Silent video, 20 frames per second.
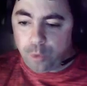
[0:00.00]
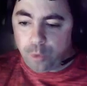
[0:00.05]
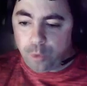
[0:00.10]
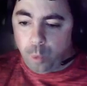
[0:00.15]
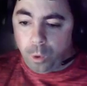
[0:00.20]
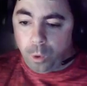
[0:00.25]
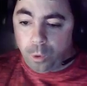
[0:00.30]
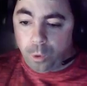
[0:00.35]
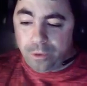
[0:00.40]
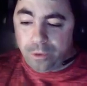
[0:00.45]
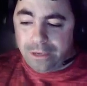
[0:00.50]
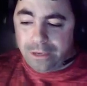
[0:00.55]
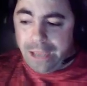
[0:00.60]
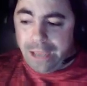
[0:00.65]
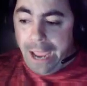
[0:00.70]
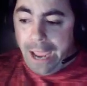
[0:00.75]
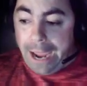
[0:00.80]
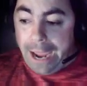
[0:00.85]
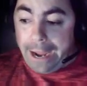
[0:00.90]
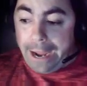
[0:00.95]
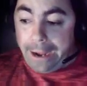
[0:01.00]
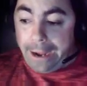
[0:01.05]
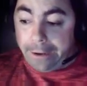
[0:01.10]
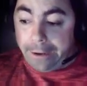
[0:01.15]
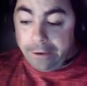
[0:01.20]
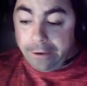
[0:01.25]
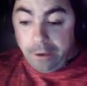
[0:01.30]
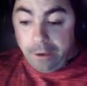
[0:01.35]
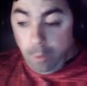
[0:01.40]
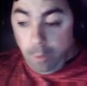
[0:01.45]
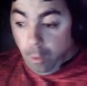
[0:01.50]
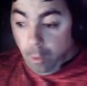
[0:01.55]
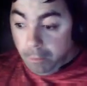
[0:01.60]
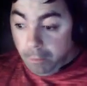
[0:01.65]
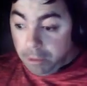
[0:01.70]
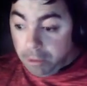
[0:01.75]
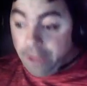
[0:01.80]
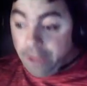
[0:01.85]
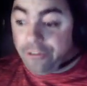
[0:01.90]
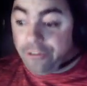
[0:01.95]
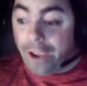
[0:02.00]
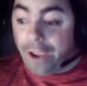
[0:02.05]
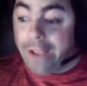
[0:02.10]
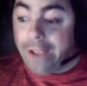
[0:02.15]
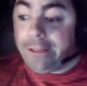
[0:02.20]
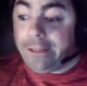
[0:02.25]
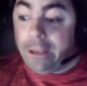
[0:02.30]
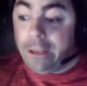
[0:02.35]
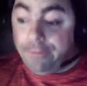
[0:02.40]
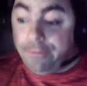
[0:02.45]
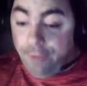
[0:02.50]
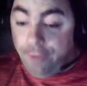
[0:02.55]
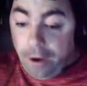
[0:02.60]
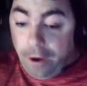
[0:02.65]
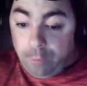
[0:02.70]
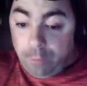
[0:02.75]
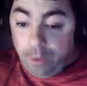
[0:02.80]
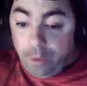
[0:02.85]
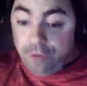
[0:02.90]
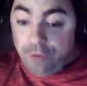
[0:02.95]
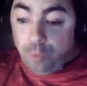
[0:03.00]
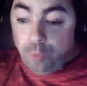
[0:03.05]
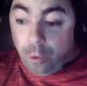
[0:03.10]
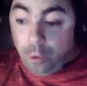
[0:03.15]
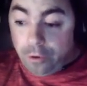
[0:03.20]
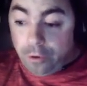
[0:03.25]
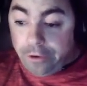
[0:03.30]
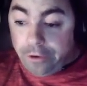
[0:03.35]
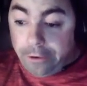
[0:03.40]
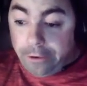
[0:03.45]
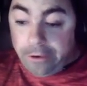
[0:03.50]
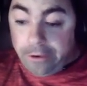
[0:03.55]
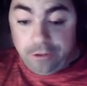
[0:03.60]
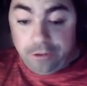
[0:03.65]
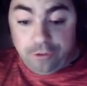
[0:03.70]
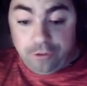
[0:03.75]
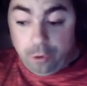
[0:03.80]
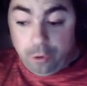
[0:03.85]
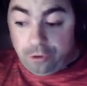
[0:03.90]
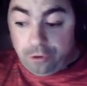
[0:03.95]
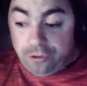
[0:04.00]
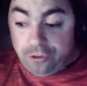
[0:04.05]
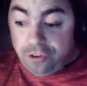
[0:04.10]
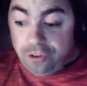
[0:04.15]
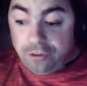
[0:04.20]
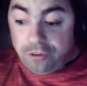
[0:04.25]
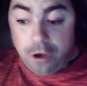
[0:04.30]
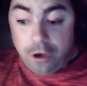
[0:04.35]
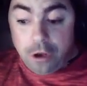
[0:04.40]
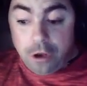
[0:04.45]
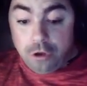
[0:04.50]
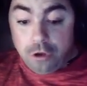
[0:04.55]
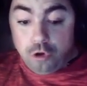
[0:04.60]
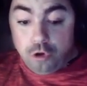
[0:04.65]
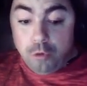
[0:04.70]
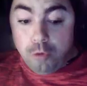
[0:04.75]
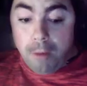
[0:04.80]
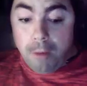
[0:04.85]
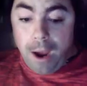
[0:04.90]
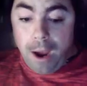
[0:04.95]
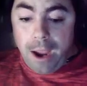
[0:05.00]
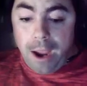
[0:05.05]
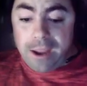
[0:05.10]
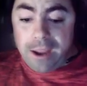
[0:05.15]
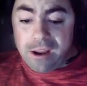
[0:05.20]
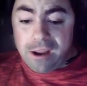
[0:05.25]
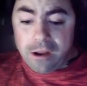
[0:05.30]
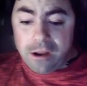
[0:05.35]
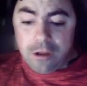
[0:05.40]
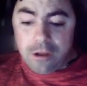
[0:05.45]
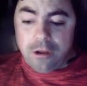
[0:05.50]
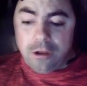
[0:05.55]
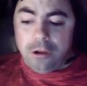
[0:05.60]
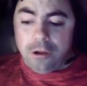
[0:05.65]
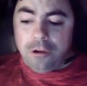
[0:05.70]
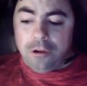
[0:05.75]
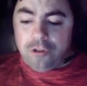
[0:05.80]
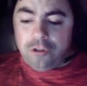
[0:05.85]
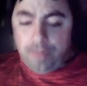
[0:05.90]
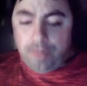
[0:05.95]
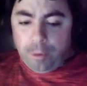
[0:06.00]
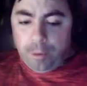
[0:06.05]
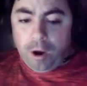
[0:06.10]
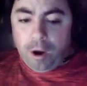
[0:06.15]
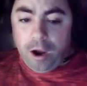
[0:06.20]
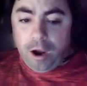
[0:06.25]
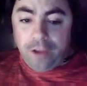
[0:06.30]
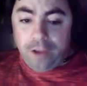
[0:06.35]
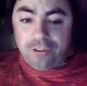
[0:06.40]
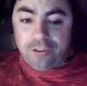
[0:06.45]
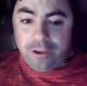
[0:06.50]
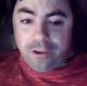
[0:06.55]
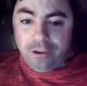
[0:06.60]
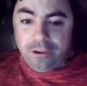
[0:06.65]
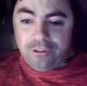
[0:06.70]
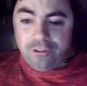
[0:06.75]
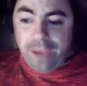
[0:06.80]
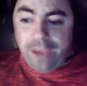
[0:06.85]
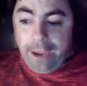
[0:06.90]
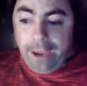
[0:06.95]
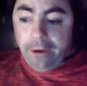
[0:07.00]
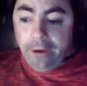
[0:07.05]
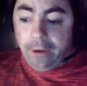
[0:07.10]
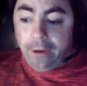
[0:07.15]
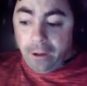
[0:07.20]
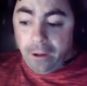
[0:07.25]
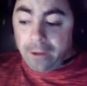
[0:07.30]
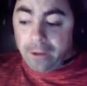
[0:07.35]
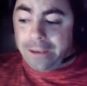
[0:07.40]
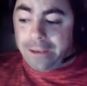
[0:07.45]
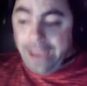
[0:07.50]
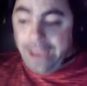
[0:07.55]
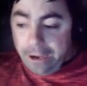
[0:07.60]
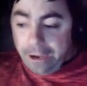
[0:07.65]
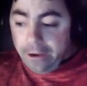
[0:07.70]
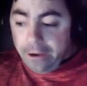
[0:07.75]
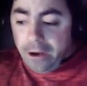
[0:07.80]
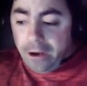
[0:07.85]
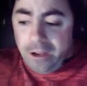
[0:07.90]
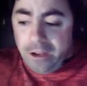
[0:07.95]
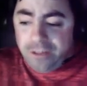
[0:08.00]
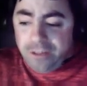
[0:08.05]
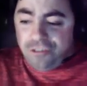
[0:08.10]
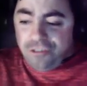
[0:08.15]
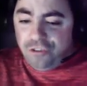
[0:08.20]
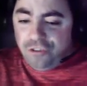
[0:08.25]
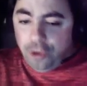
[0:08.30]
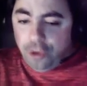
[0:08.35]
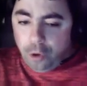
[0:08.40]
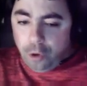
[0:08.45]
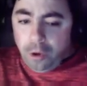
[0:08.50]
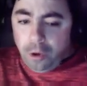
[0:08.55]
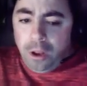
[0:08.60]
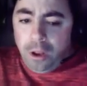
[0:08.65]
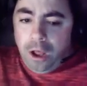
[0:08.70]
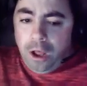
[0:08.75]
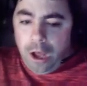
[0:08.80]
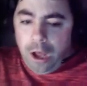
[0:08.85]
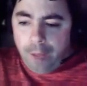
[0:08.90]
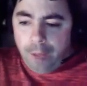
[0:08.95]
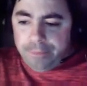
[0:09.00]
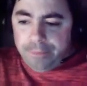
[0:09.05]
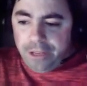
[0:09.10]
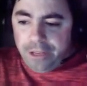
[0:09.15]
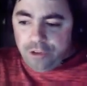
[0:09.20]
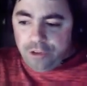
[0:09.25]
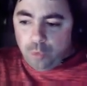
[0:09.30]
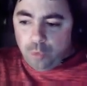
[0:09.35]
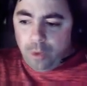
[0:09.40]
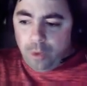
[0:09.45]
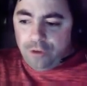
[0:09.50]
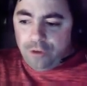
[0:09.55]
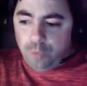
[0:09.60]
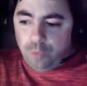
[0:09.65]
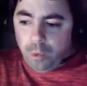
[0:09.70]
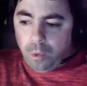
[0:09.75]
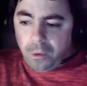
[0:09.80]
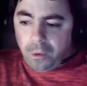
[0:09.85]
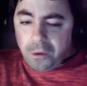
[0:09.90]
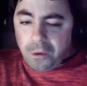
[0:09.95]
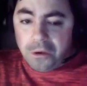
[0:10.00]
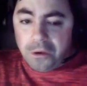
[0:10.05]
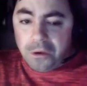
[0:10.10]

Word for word: the world. And one place I did find wastewater data that still exists, to my surprise, is Canada. Canada still updates wastewater.